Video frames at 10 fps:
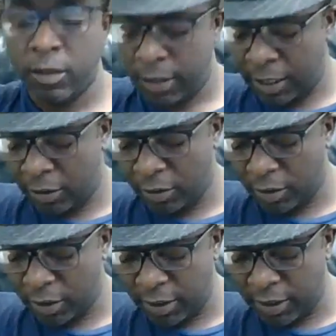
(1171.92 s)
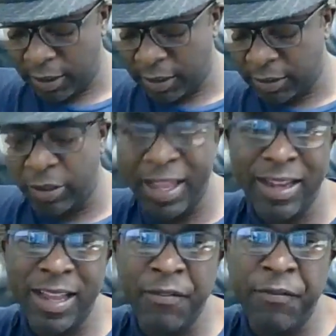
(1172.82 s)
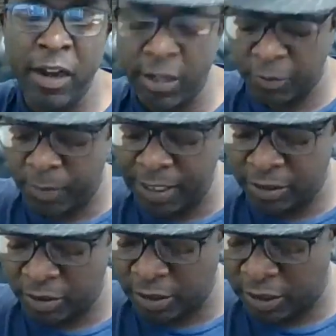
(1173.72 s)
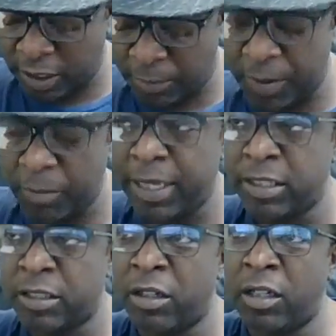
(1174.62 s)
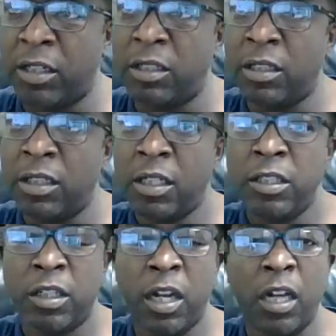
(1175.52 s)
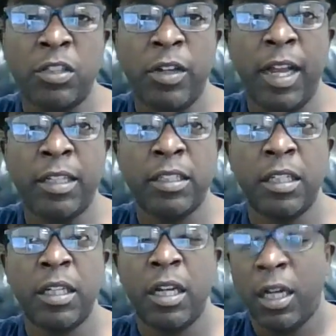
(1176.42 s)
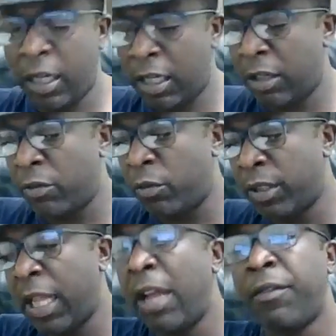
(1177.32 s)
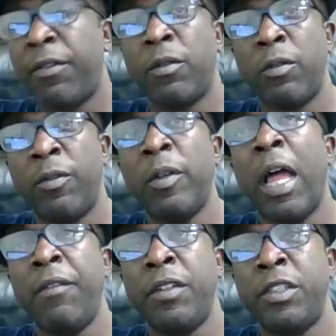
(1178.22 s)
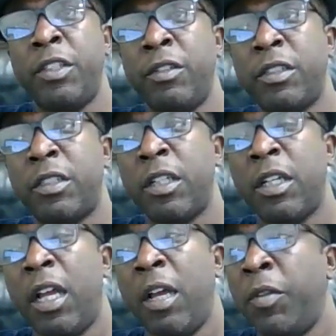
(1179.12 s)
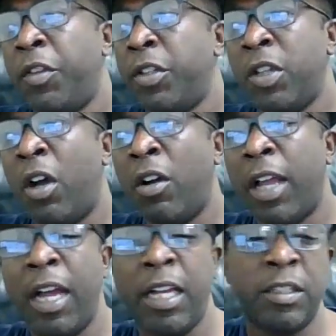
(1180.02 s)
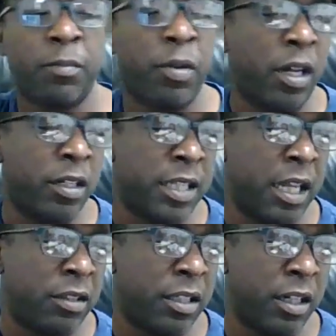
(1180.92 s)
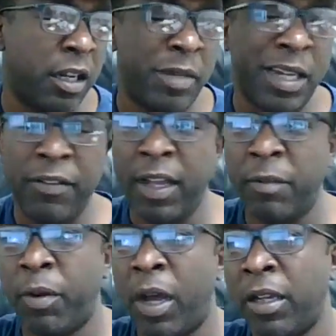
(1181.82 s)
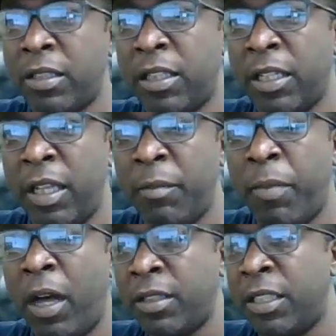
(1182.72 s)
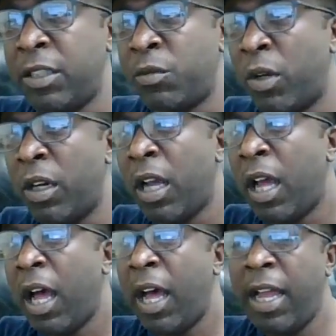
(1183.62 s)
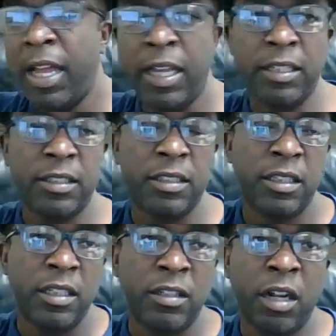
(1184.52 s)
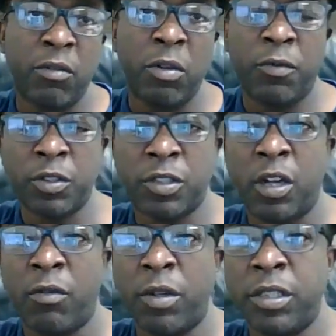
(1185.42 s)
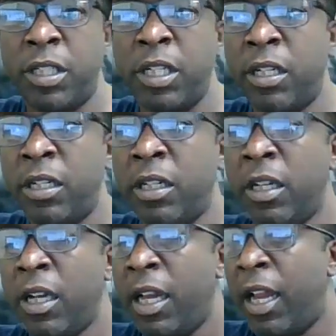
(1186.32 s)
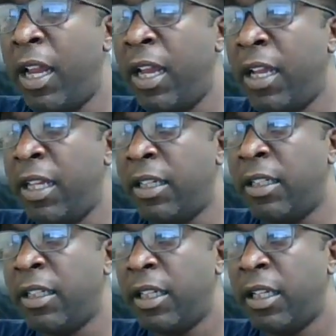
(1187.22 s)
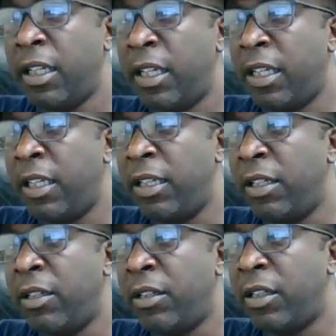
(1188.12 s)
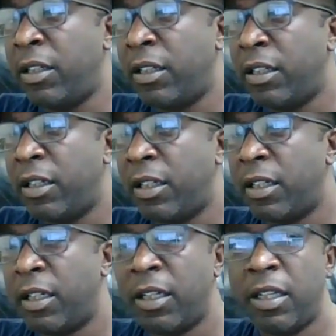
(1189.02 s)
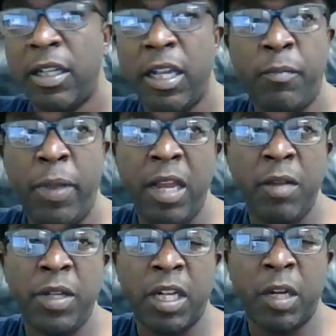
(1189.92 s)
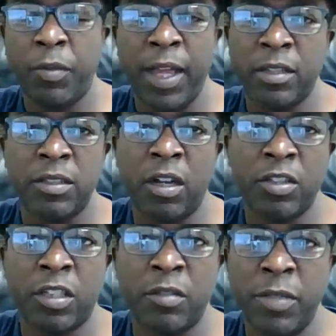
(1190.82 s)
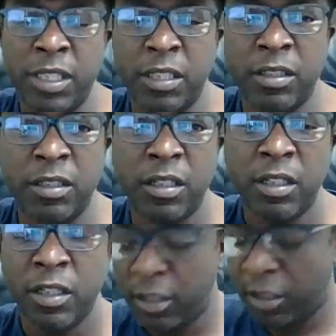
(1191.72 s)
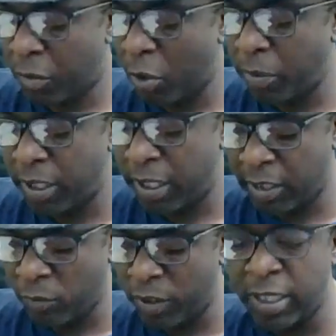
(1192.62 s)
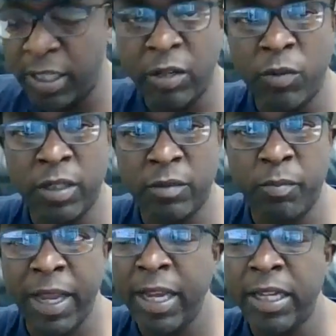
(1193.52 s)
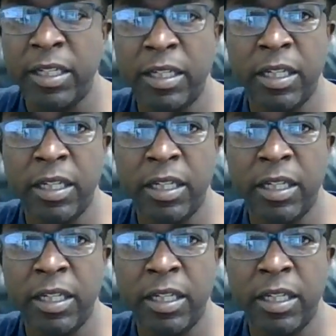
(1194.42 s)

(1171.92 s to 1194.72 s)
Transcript: now, and so that varies based on the company, based on your contract with life insurance. But there's all kinds of products out there. I mean, I've had policies where I had, I wrote for a software engineer, and it paid me a couple $1,000s commission the moment it went paid.